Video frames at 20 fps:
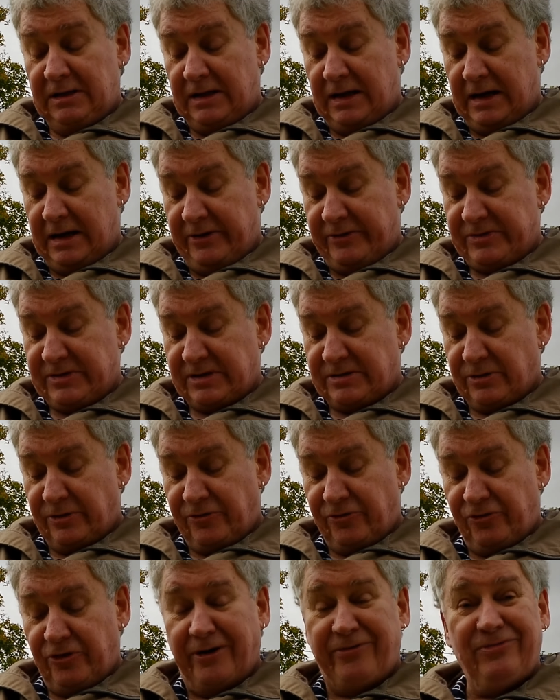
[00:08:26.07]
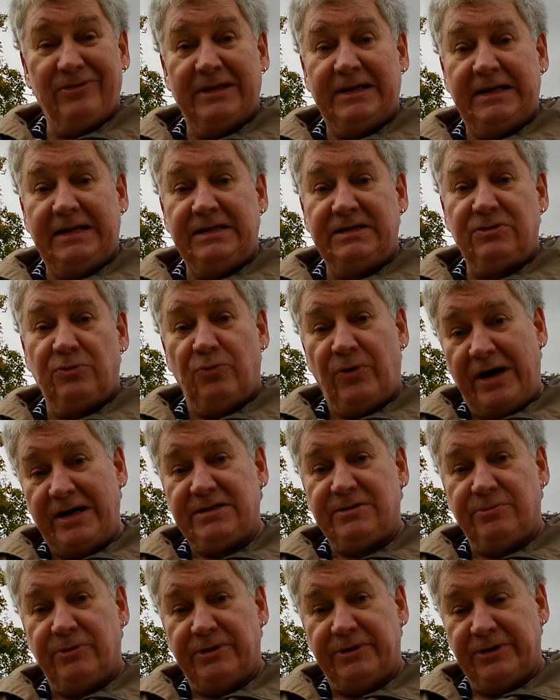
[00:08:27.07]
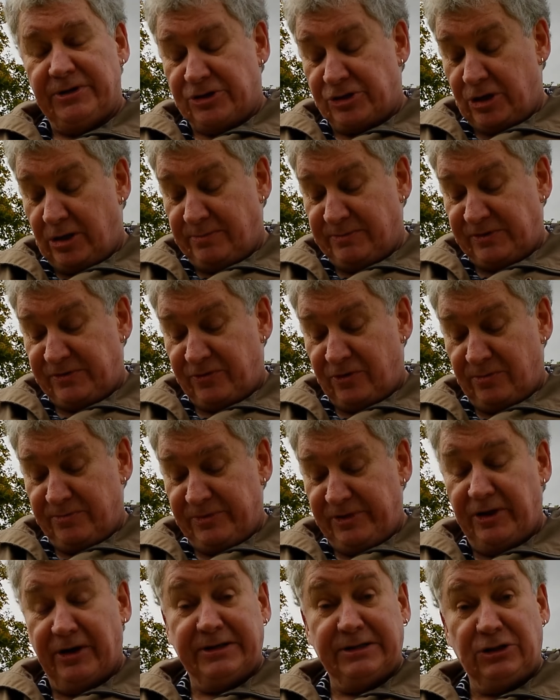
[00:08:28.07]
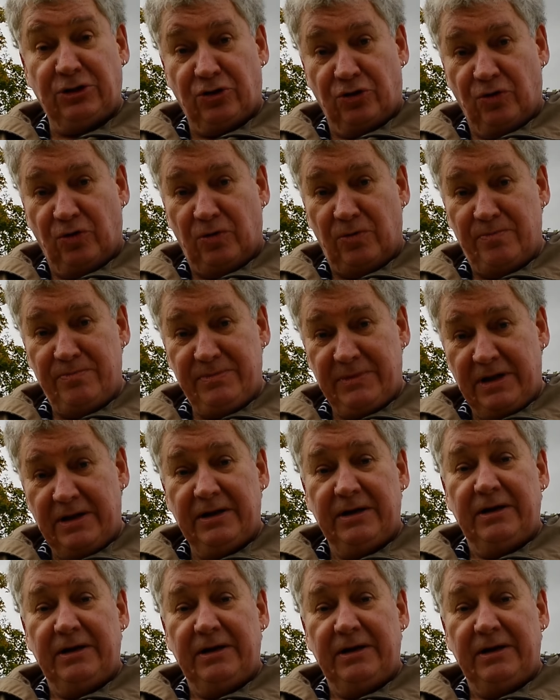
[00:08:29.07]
And there's a sort of roughly east-west one which comes from Duncolm,